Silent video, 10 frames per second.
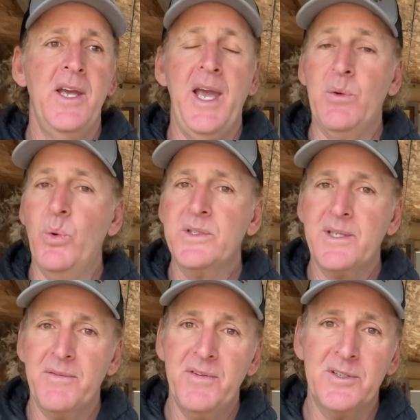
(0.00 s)
And once
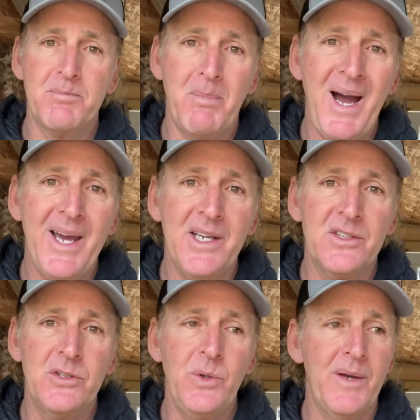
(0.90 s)
that fish
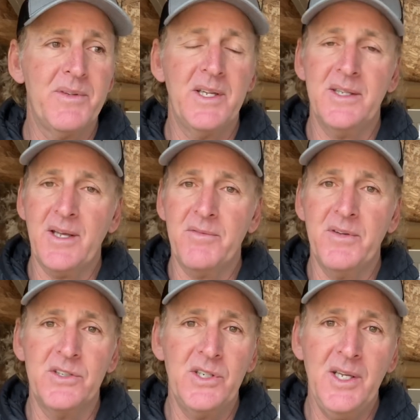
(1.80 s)
bites, you have to get that
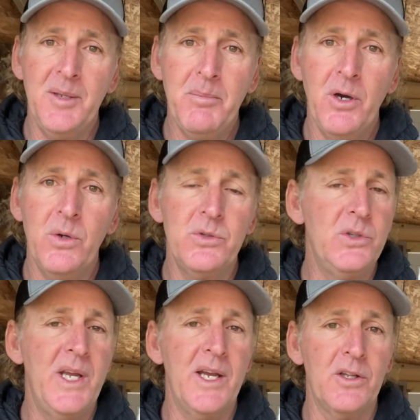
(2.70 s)
fish in the boat. You
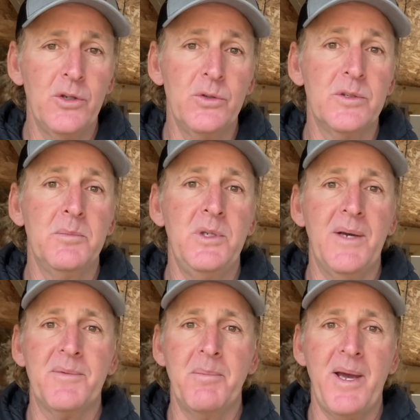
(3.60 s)
can't lose them. You
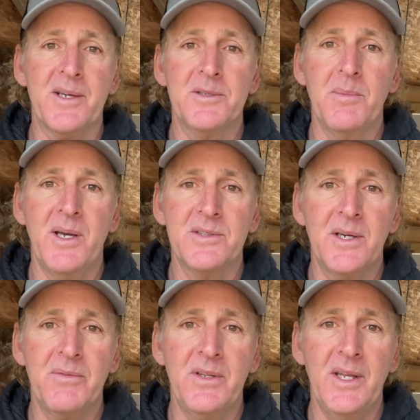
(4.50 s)
have to maximize
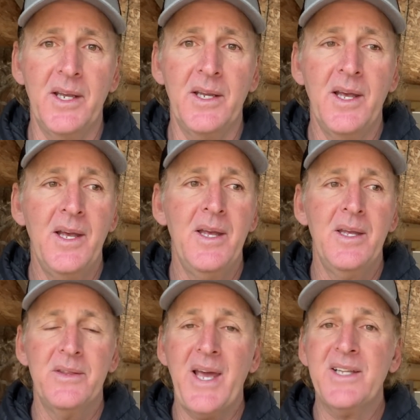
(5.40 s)
everything.
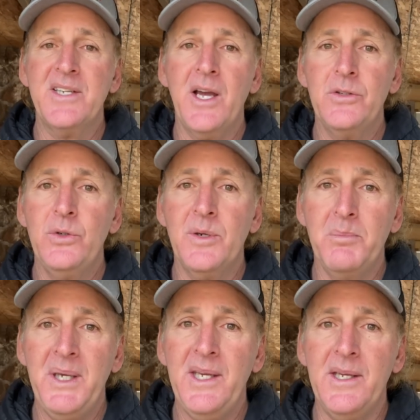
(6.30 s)
That's how you
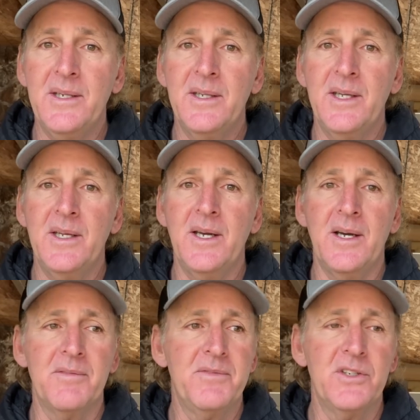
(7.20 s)
compete
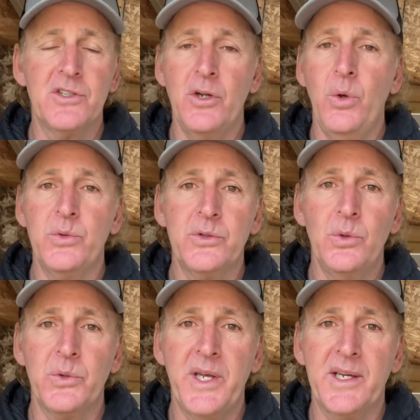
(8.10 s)
uh, fishing old
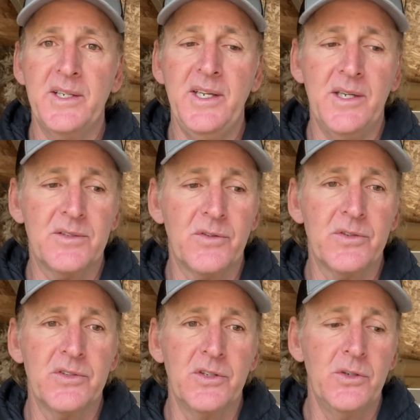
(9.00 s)
school techniques
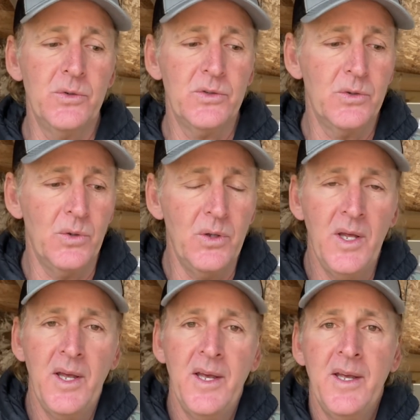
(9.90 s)
versus the new school.
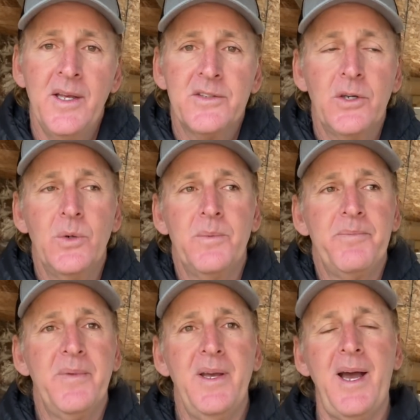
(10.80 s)
So,
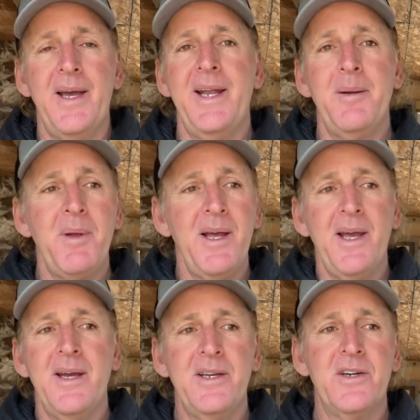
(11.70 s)
and I'm not
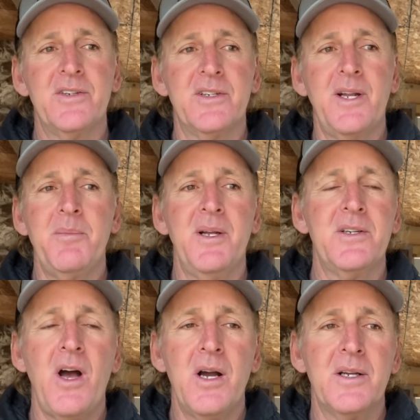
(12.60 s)
out here, to, I'm not
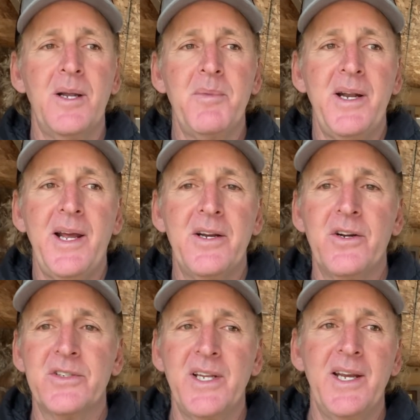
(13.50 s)
talking, I'm not out
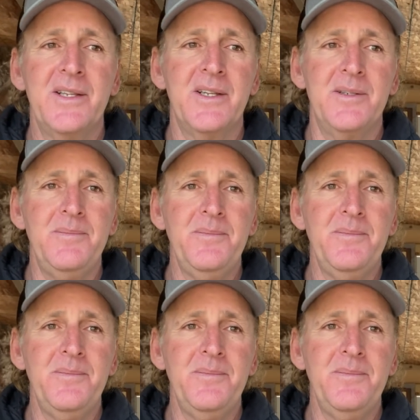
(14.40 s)
here saying that